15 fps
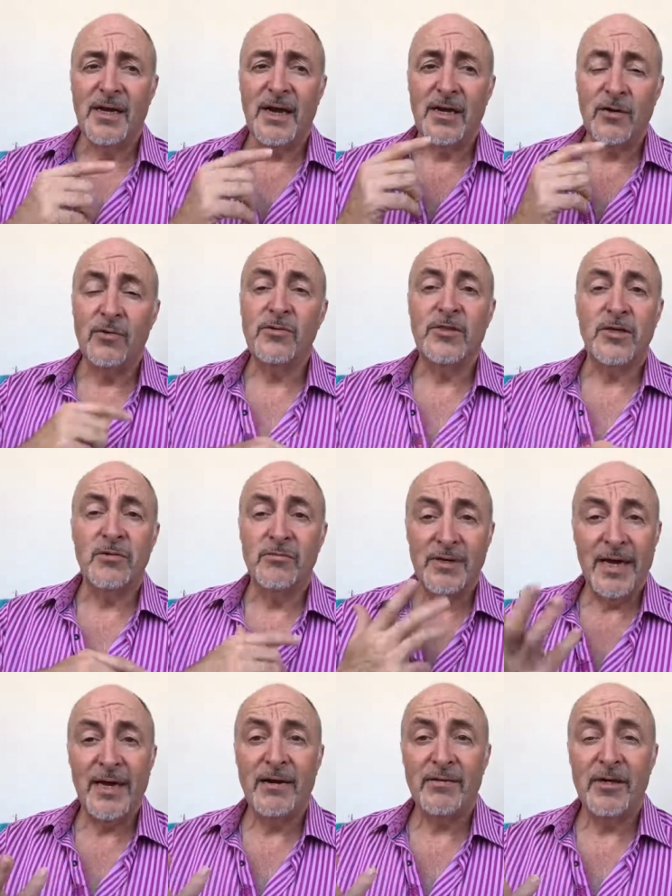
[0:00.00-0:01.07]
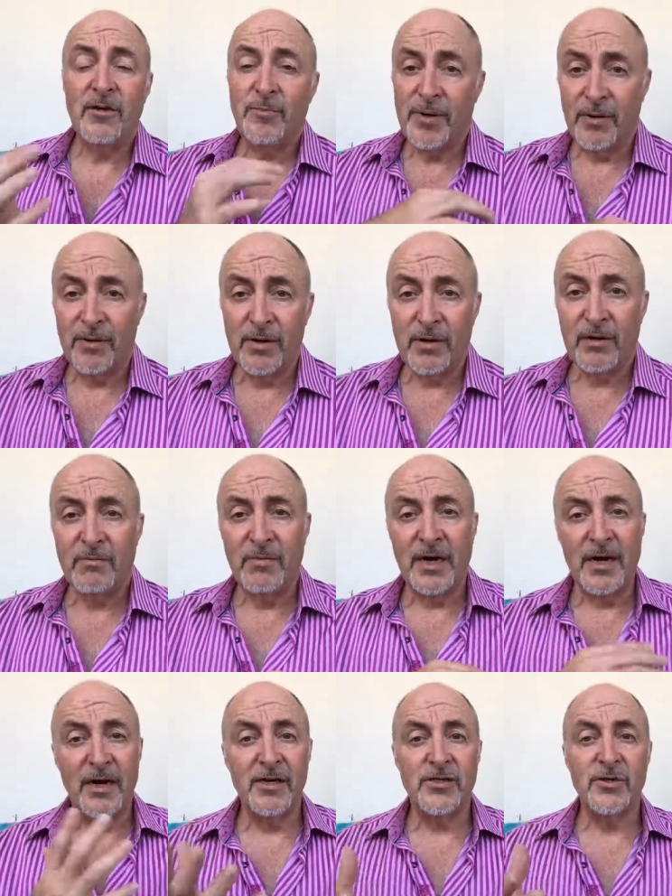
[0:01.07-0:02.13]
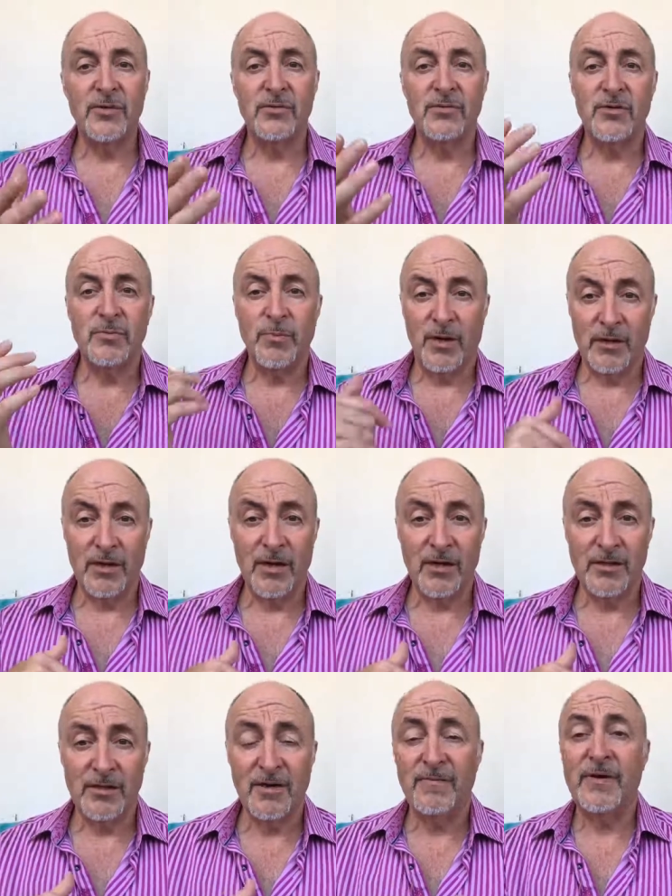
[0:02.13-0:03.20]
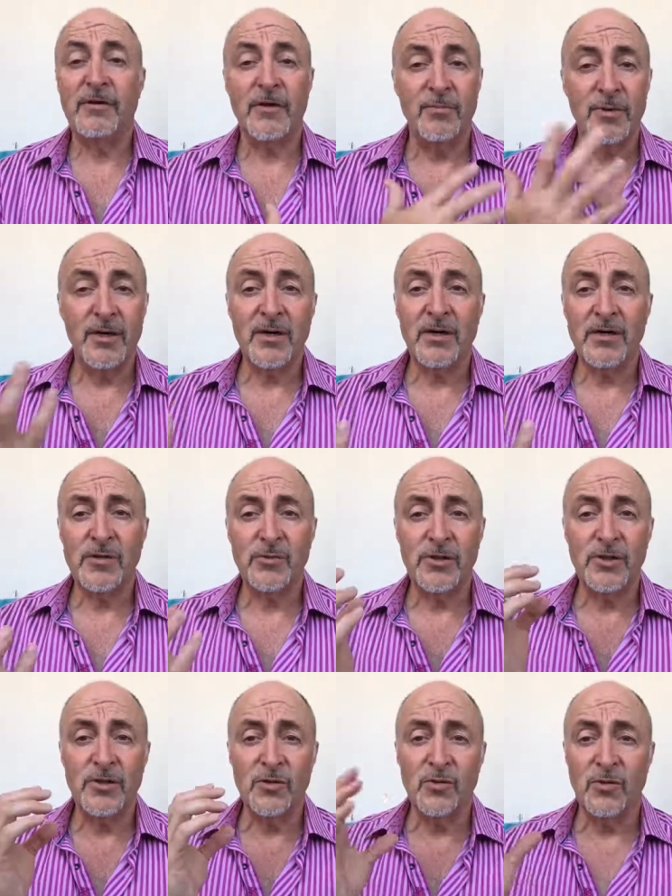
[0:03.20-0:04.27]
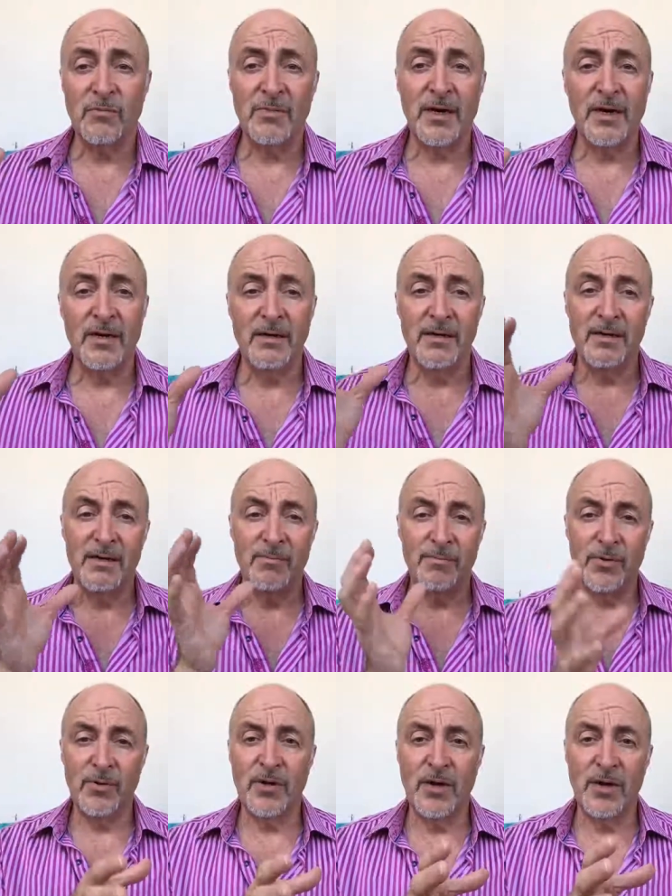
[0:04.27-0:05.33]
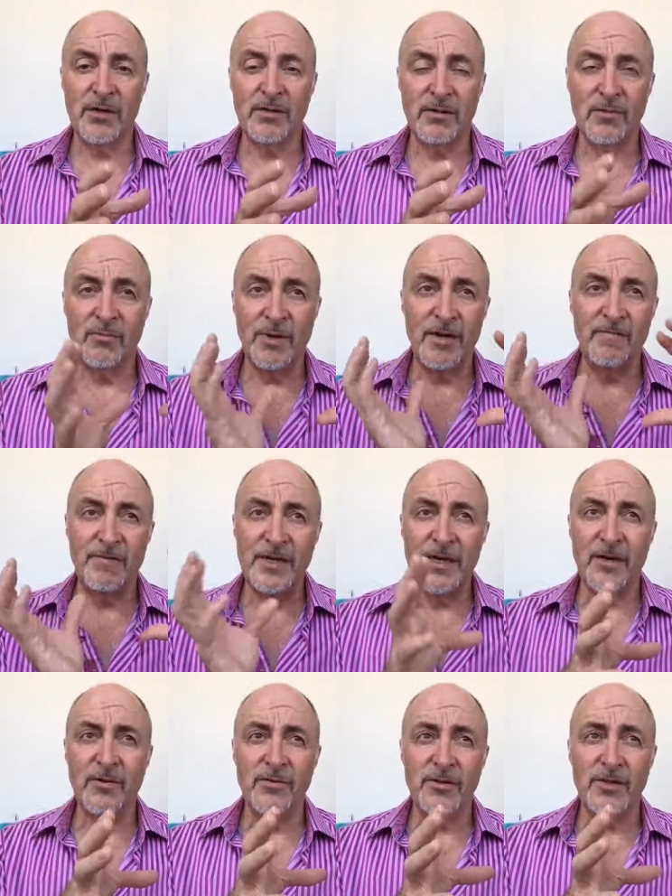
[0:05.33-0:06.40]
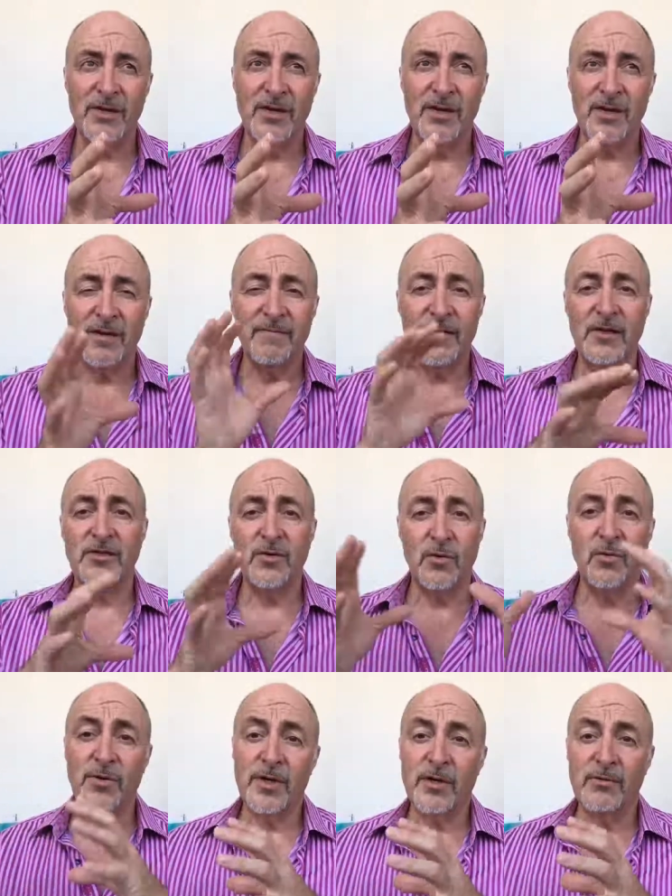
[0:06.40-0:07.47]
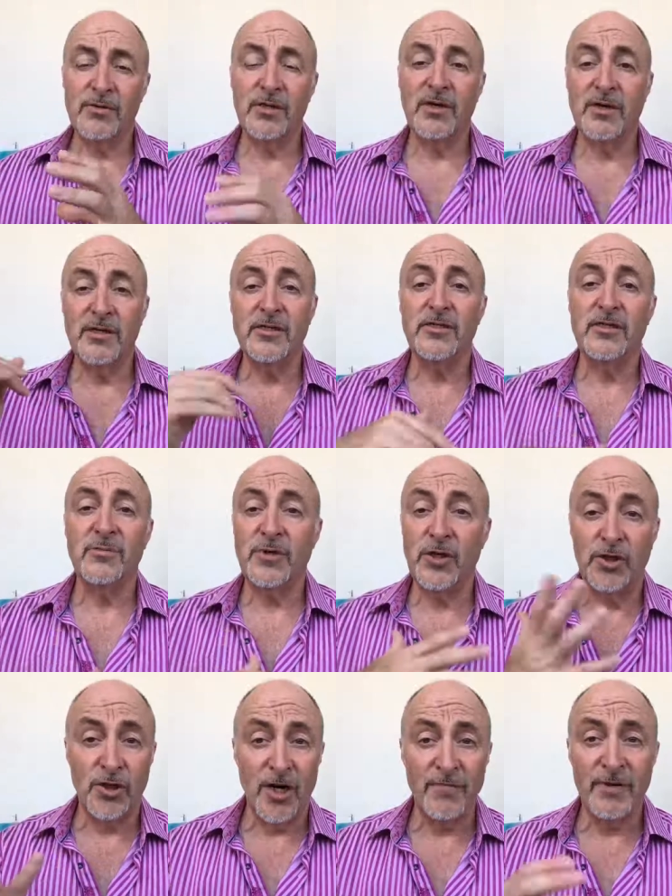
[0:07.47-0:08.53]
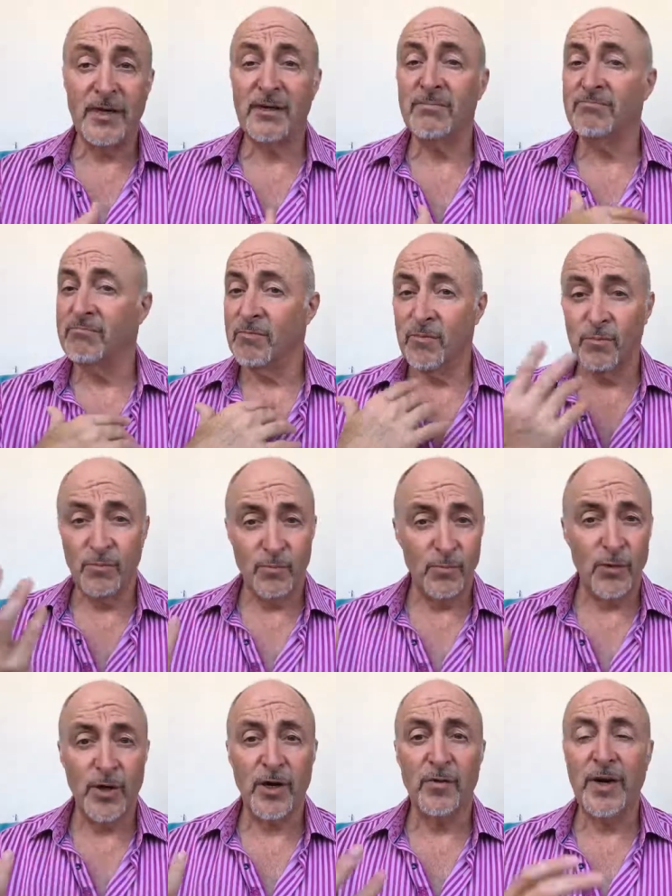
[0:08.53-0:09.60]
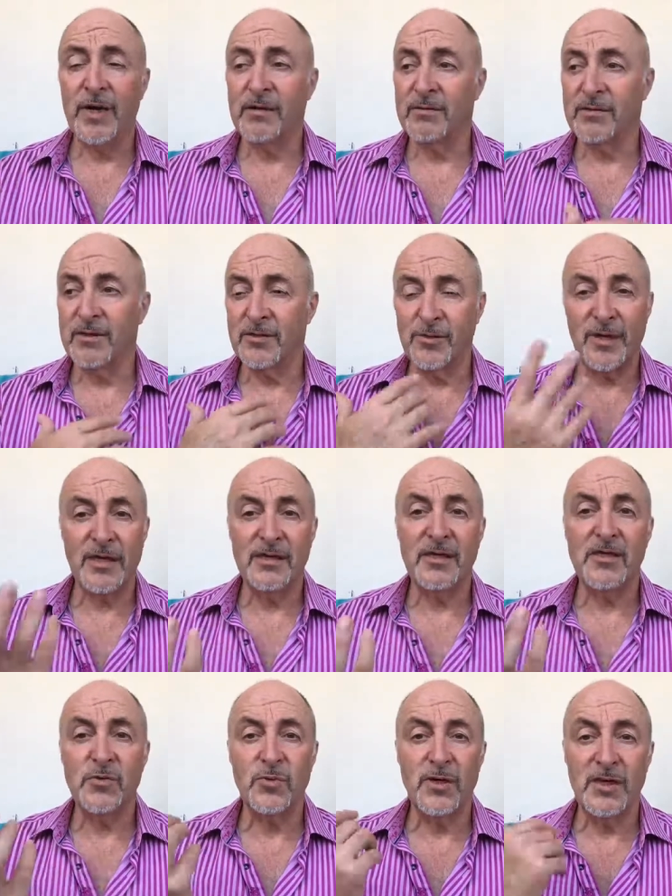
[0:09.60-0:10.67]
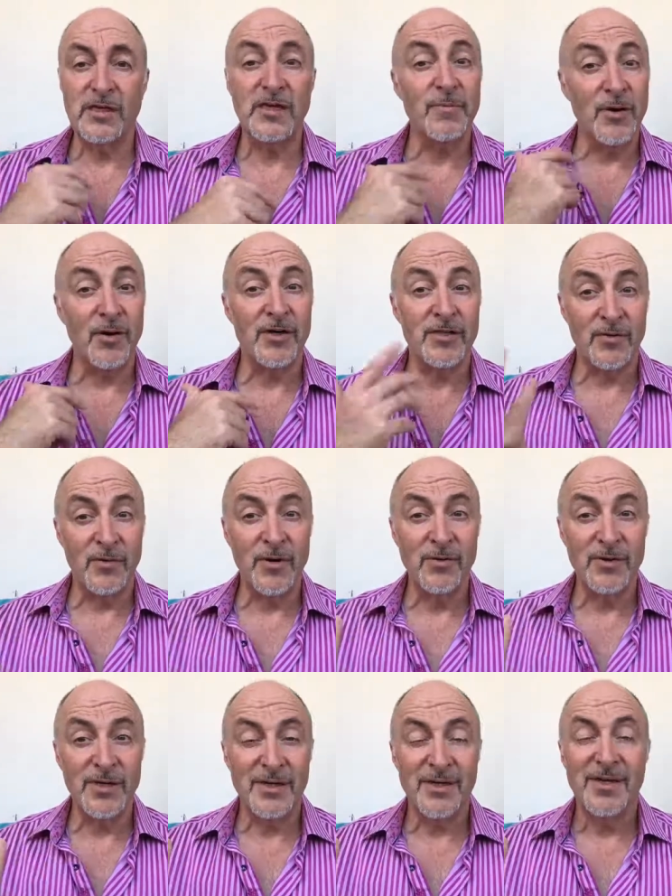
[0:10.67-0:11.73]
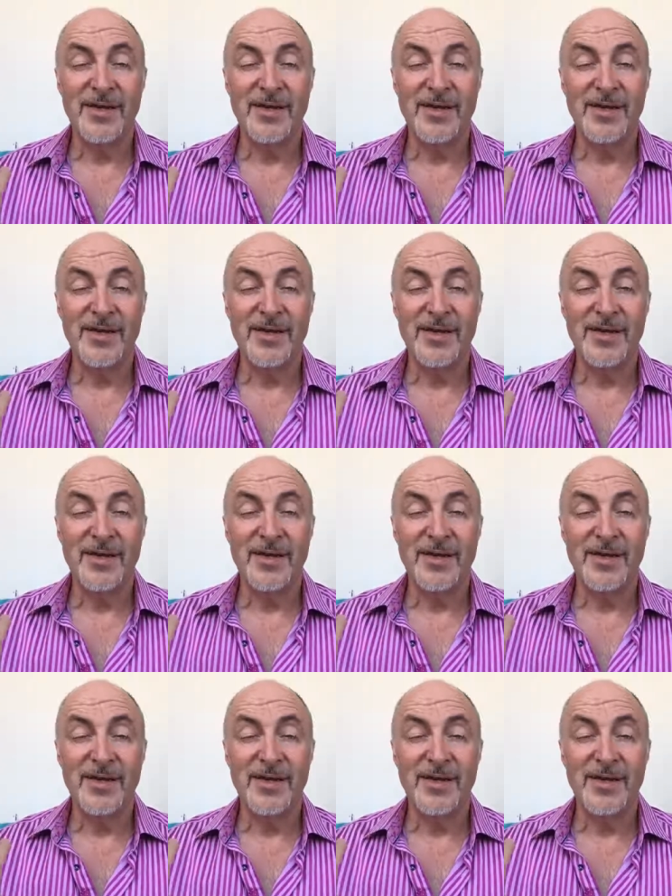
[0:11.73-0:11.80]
And also now they're appearing on my iTunes podcast. I've now got a podcast, which is all my broadcast, all my videos converted to audio, so you can listen to them when you're driving, walking around, doing other things where you need to keep your eyes on the road.